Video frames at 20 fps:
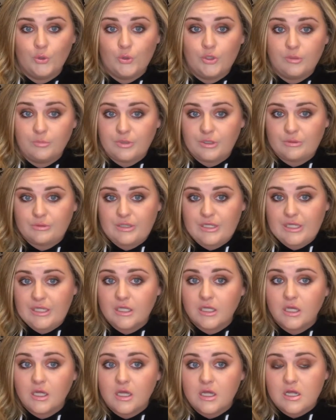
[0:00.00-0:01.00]
Huda
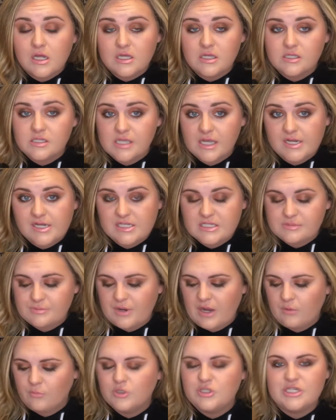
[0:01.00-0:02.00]
Beauty setting
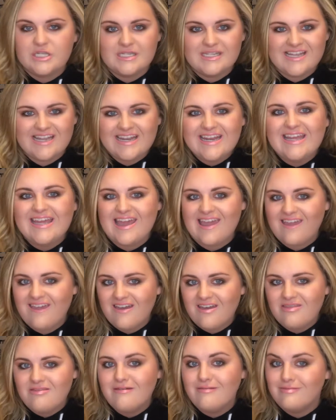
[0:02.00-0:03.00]
spray, which is in a
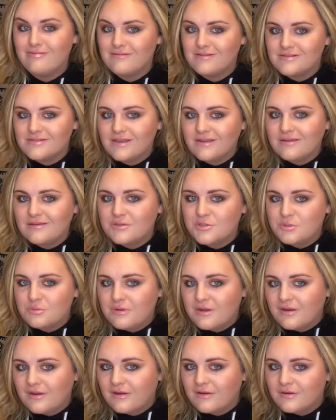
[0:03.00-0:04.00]
can that looks like it
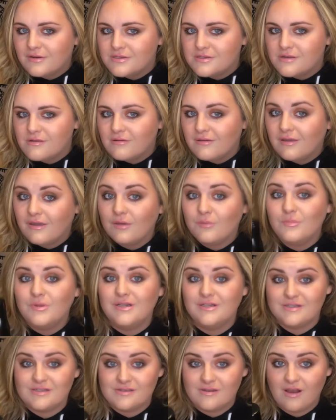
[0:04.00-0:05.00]
should be an aerosol can,
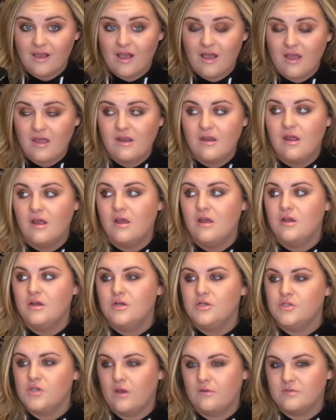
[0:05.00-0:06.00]
but it's not.
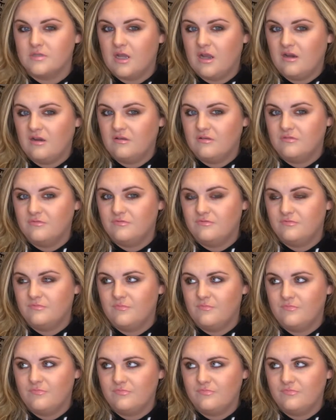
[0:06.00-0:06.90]
So I was kind of